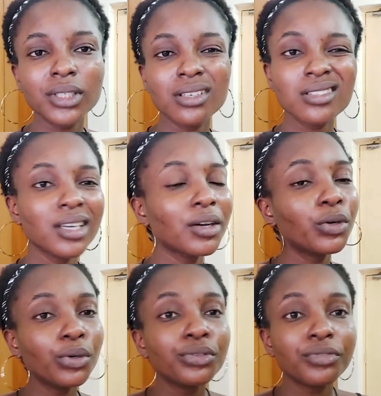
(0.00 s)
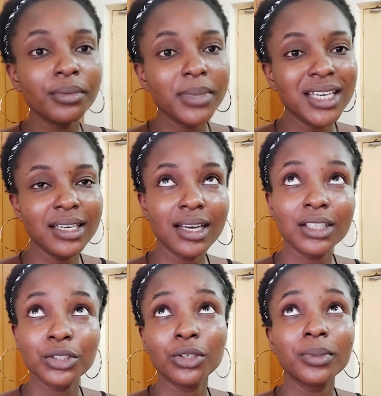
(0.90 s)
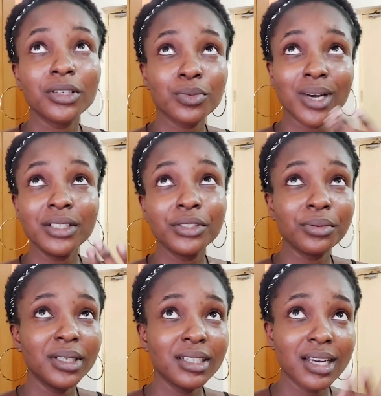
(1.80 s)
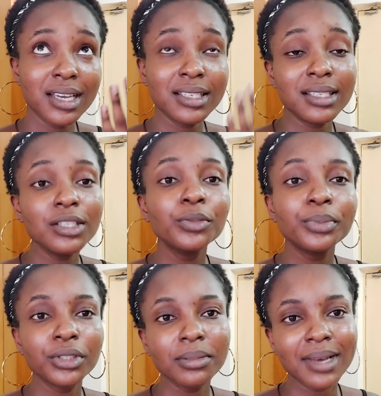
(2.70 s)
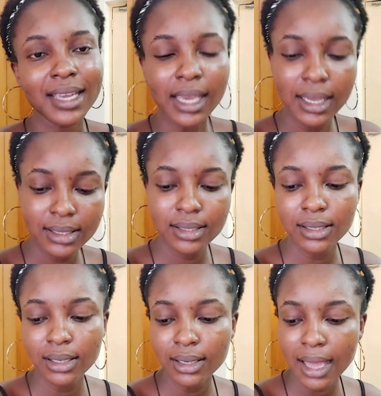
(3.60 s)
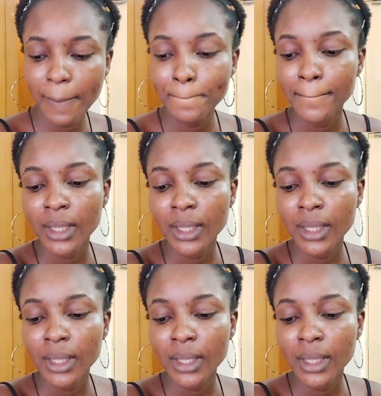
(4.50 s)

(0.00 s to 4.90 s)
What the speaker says: It doesn't get cold for me at all, because while it's raining, I still put on my AC. Yeah,